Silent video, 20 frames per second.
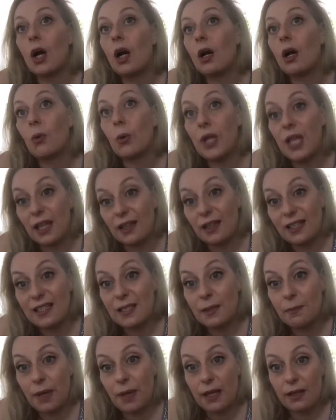We
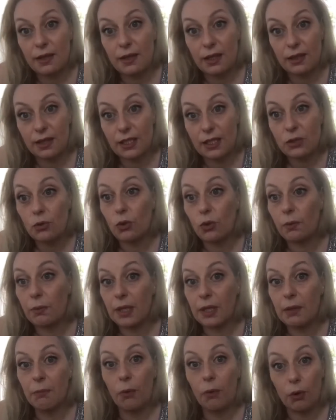anticipate that this will
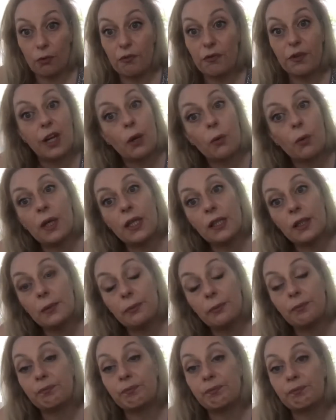be more frequent
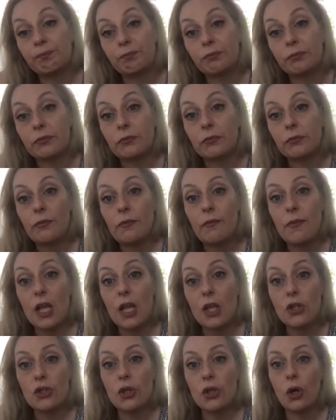
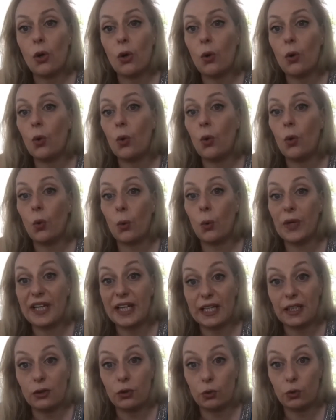so we
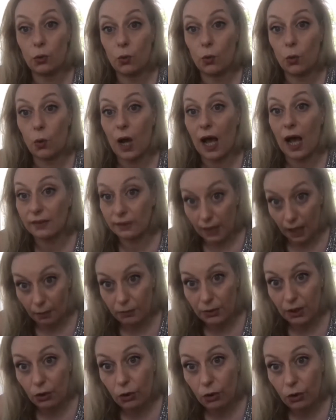need to
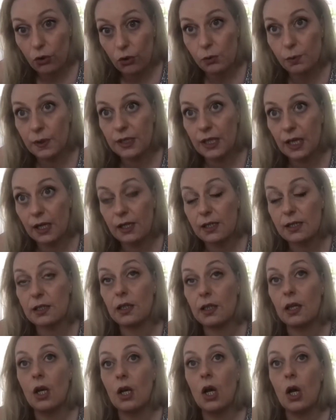adapt our hospitals.
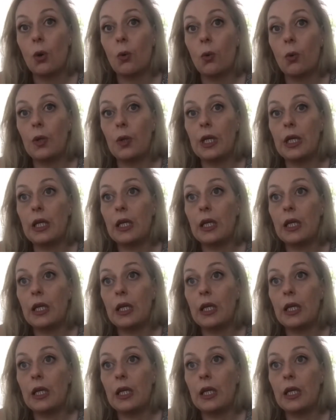We